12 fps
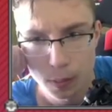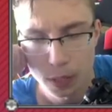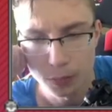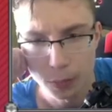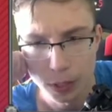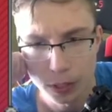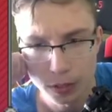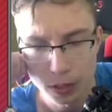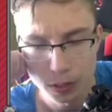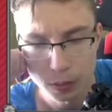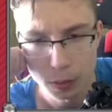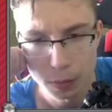But if we do,
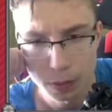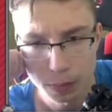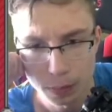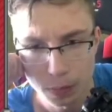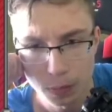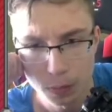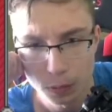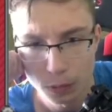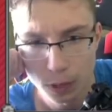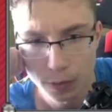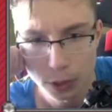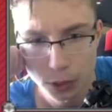this would have been
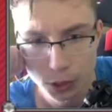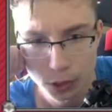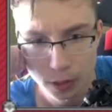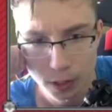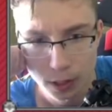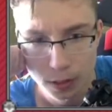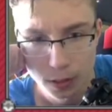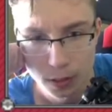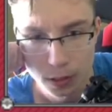revolutionary.